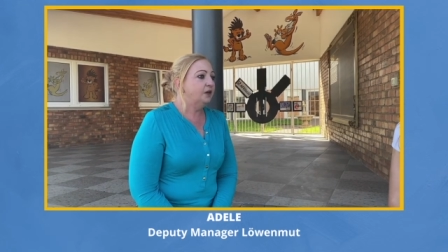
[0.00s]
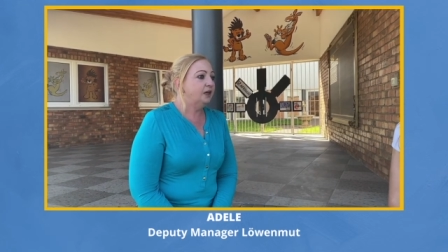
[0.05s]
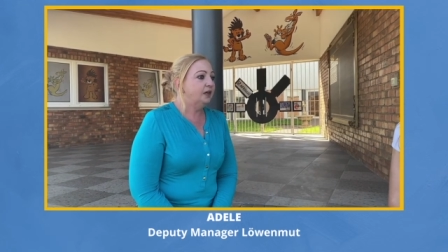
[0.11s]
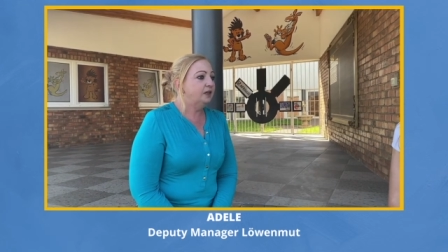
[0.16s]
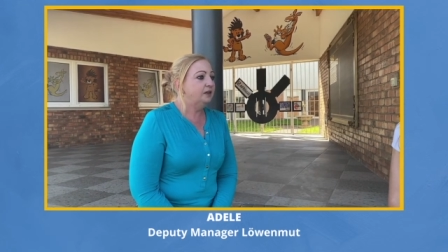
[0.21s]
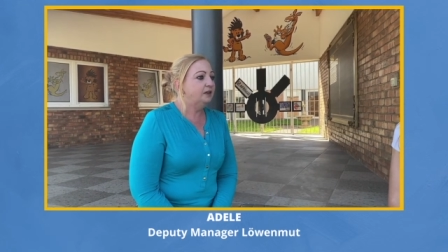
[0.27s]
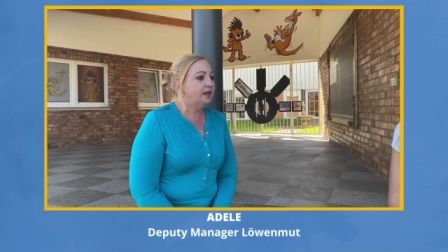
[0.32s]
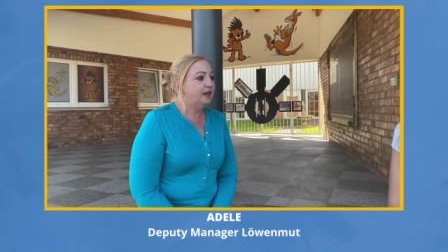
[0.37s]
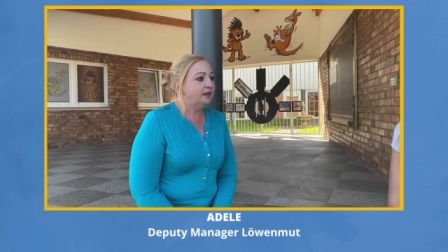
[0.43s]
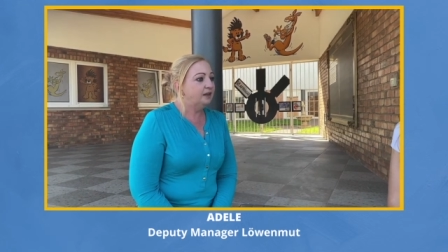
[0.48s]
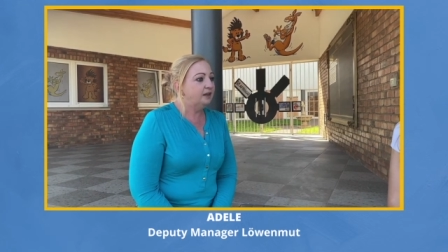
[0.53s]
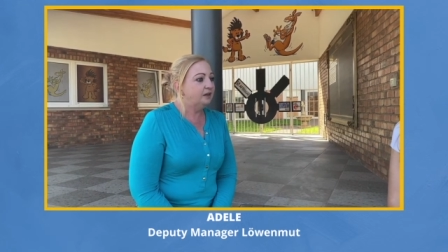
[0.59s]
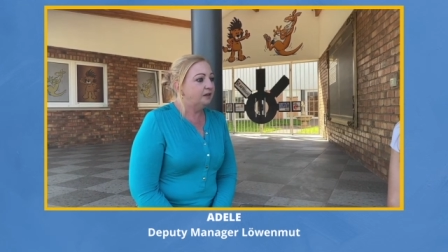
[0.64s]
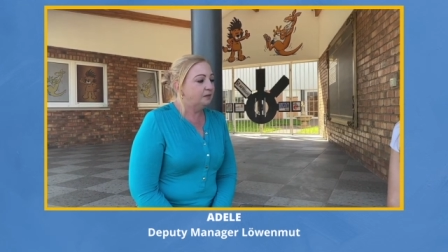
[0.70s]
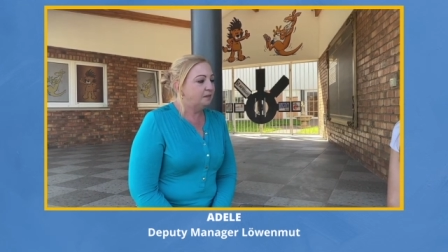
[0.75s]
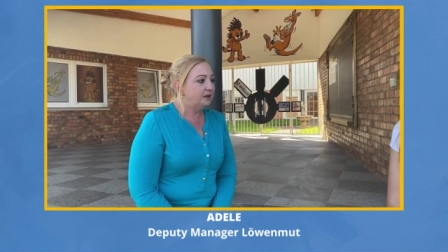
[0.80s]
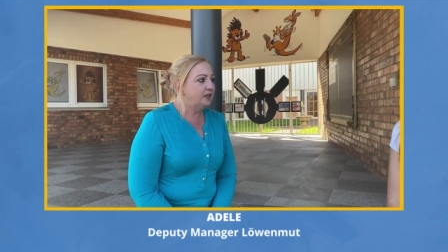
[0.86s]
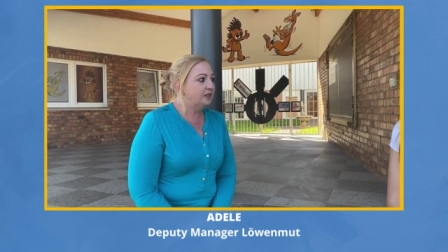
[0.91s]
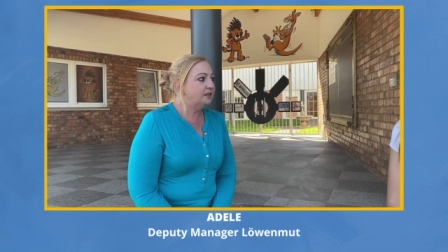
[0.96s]
So, in that,
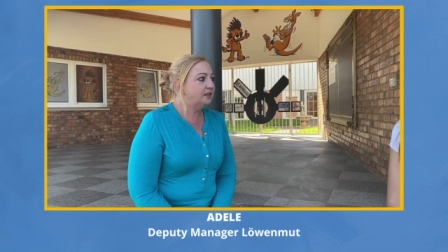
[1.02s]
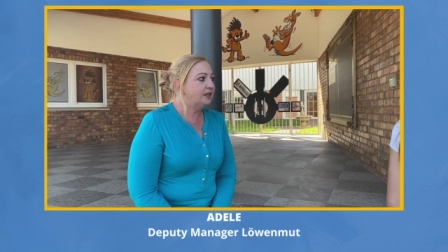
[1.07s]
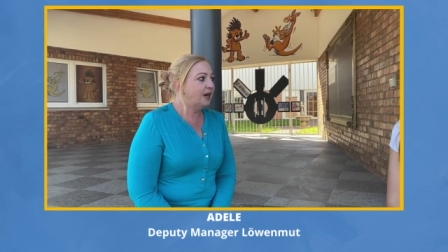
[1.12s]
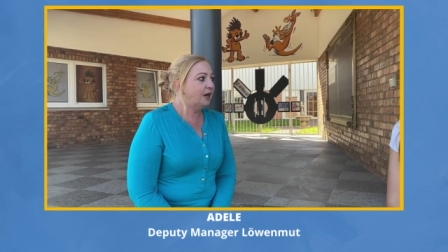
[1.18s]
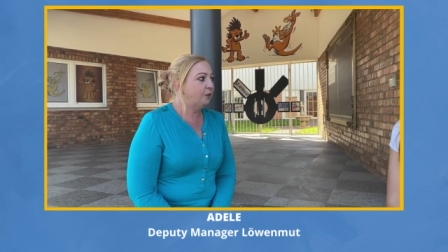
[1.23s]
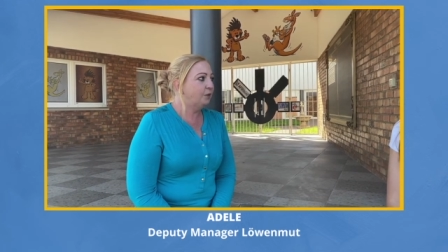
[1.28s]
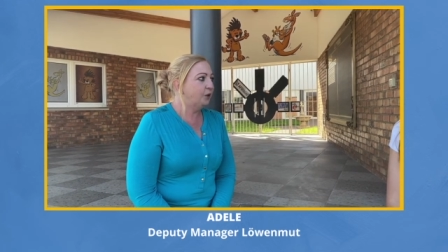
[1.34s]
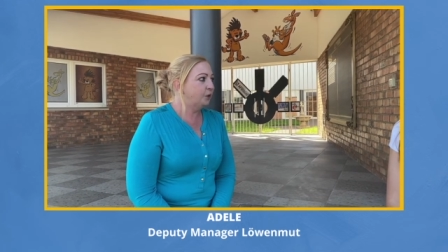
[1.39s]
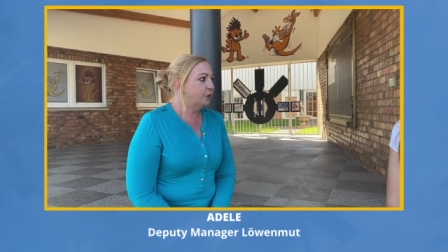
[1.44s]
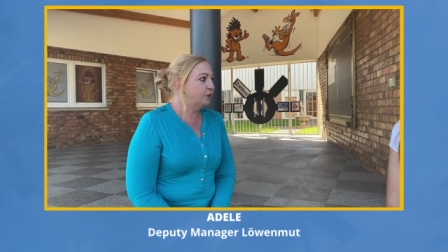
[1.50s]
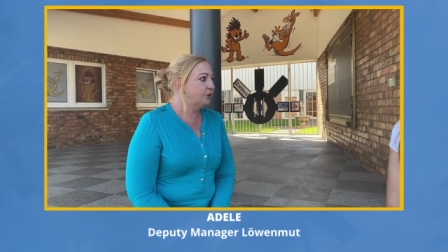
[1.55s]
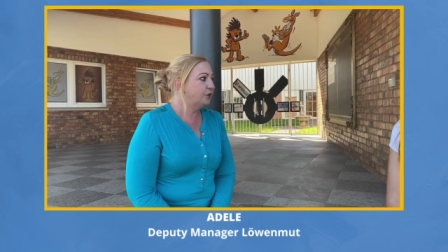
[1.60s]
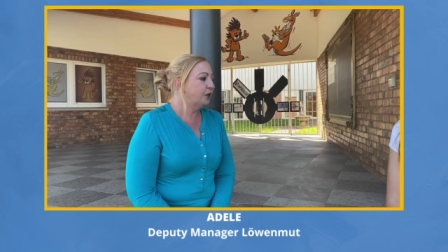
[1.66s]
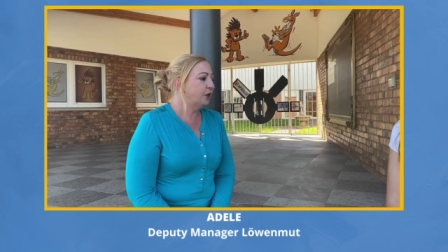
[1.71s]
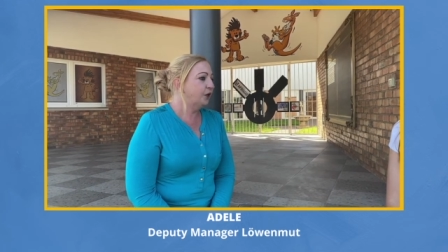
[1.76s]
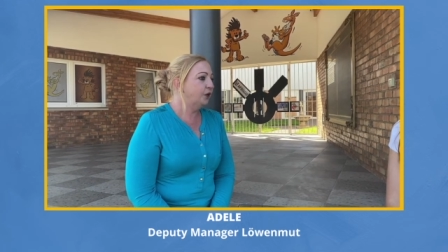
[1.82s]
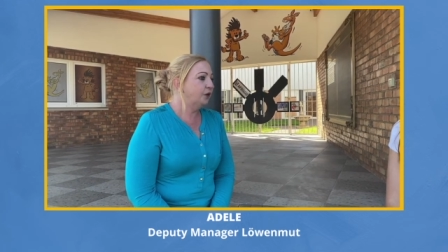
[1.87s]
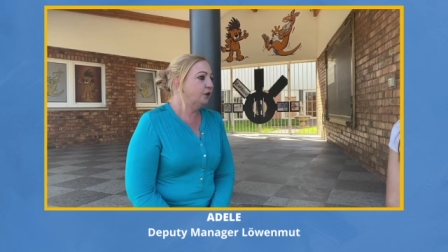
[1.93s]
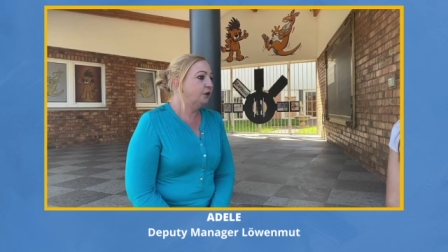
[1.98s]
in the meantime, we
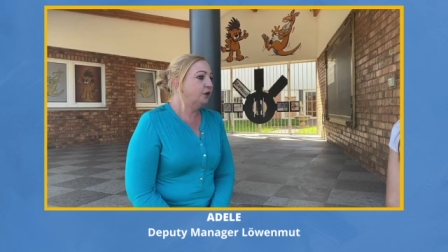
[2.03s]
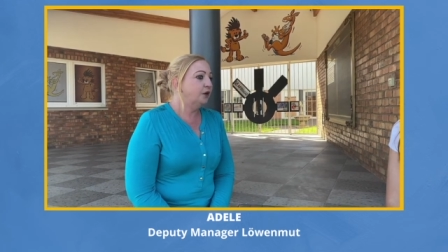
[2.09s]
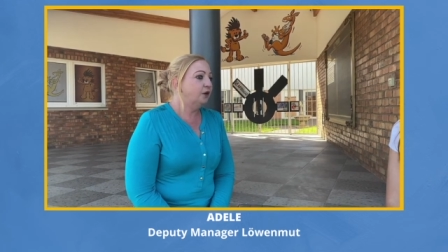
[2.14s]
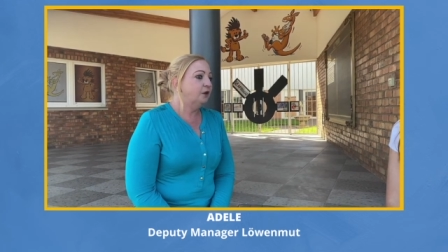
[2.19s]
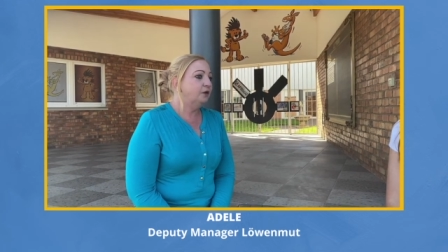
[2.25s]
also